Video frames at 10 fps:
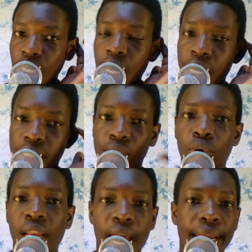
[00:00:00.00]

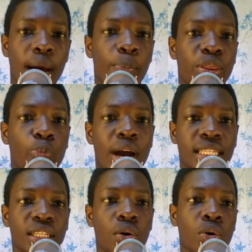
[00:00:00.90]
Arsenal line up with
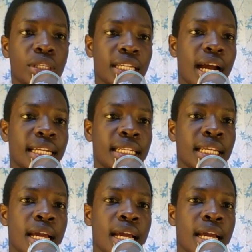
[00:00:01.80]
Martin Odegaard.